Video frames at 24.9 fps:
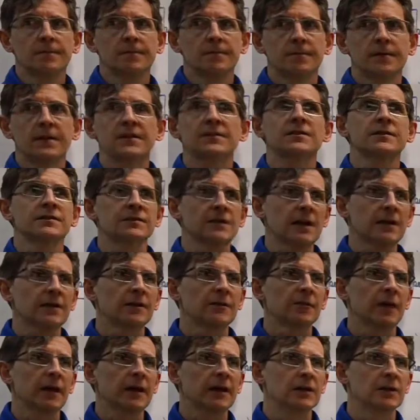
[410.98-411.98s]
That's exactly
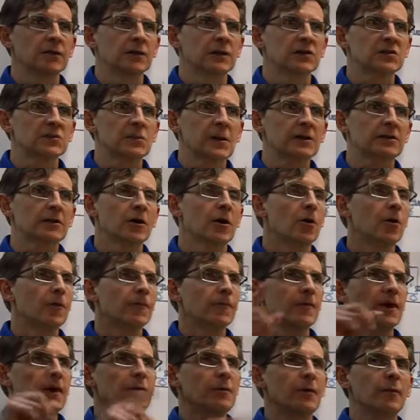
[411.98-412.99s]
right. You'd expect the
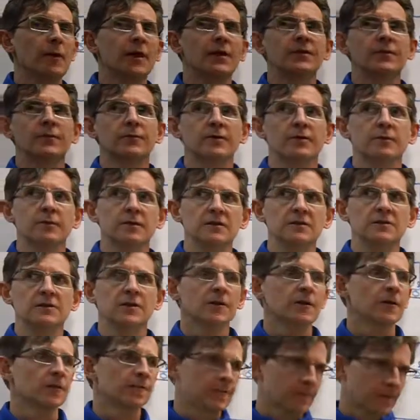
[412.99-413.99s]
overall momentum to be
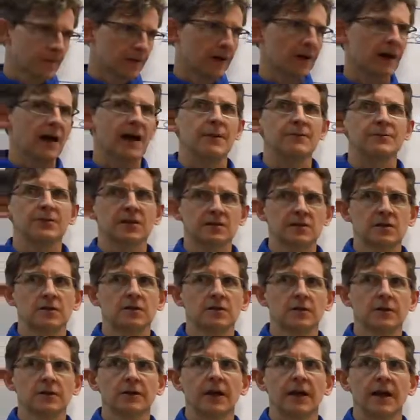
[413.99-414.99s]
0 for the objects that
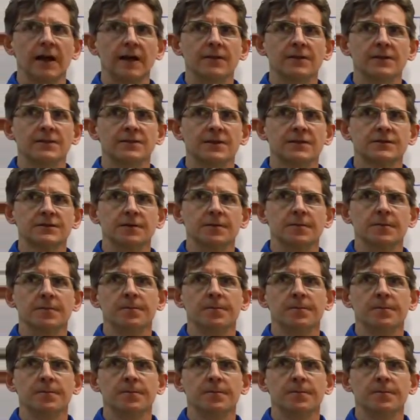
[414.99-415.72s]
you're looking at in the system.